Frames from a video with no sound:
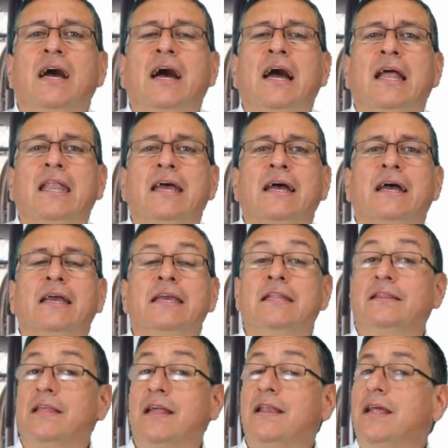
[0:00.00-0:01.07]
And uh,
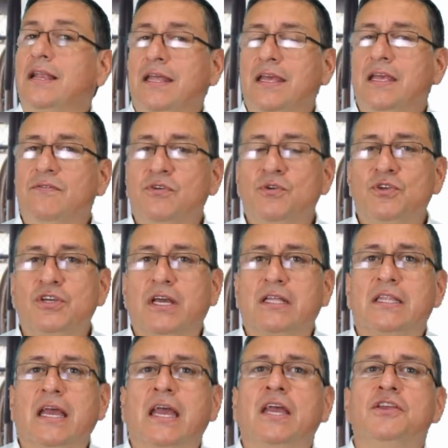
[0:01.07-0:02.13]
internally, if you
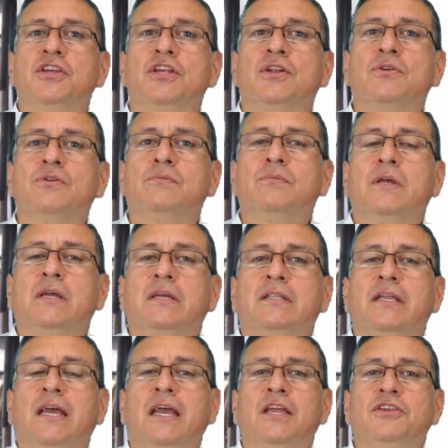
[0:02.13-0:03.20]
check the engine room,
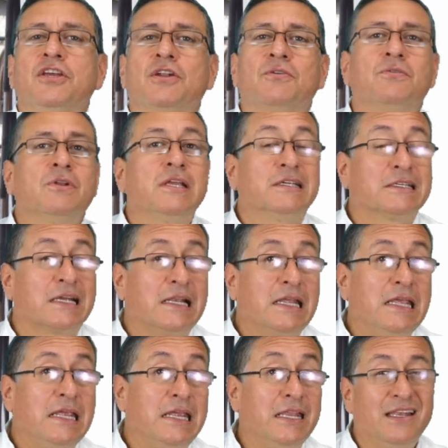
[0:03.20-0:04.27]
the engine room is
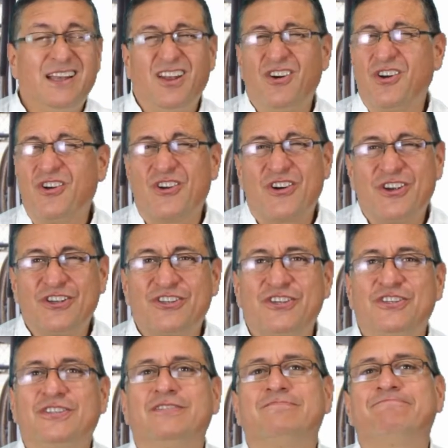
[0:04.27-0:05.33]
clean, no
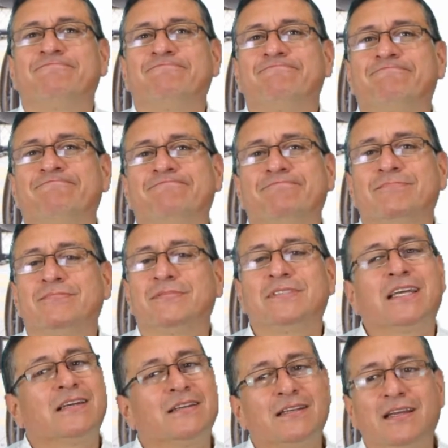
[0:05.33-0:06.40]
corrosion.
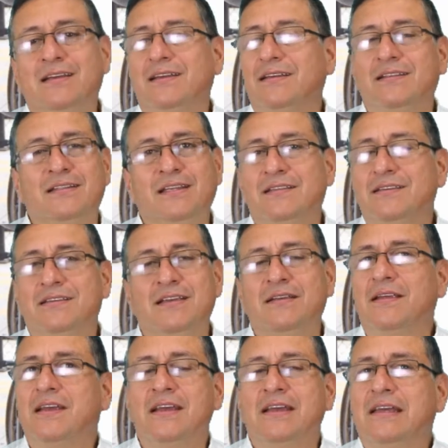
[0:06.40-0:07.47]
The, uh, this is, a,
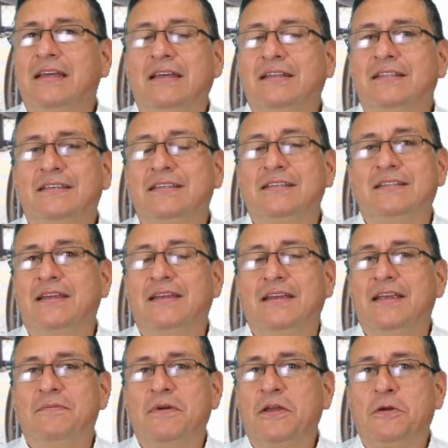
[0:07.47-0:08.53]
eh, this is
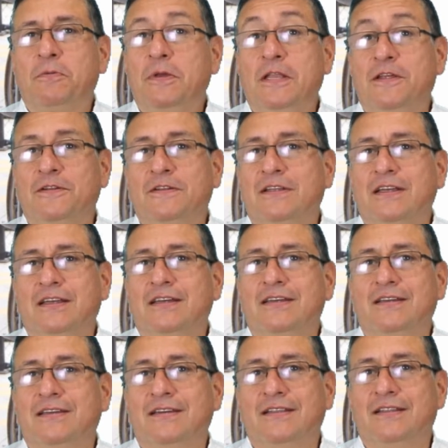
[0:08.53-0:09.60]
the, in my opinion,
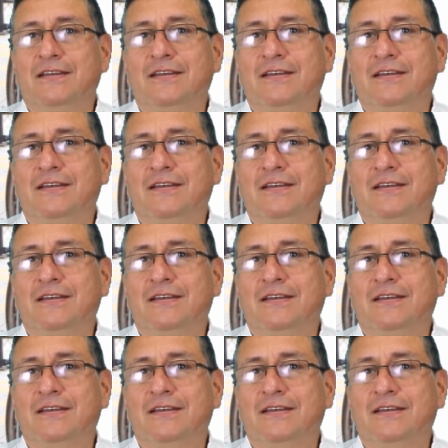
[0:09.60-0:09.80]
uh,